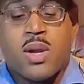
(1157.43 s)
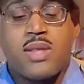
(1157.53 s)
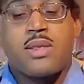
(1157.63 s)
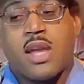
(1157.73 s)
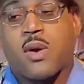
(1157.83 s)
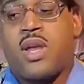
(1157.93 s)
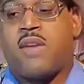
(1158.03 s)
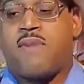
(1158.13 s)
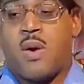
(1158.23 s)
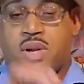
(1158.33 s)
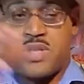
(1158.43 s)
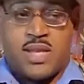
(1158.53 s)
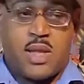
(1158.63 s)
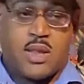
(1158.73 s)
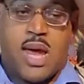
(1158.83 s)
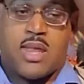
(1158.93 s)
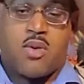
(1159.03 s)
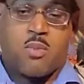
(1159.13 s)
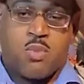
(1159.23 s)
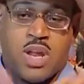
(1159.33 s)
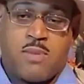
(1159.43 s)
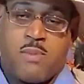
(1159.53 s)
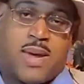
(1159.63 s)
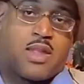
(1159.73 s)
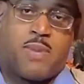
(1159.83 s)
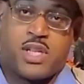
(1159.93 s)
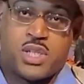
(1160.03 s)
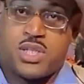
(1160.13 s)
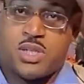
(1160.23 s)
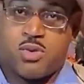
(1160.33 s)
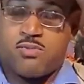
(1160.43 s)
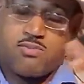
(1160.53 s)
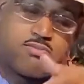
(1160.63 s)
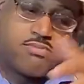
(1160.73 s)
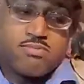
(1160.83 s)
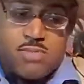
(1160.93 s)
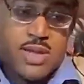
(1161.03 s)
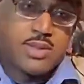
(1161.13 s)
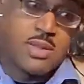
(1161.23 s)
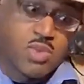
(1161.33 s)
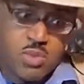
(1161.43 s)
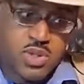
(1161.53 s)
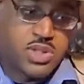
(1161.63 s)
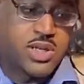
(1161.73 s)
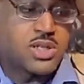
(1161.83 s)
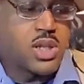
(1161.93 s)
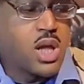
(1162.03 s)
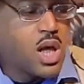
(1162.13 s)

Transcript: in theory, if I were to take these guys, I would break them up by species. It would make somewhat more sense.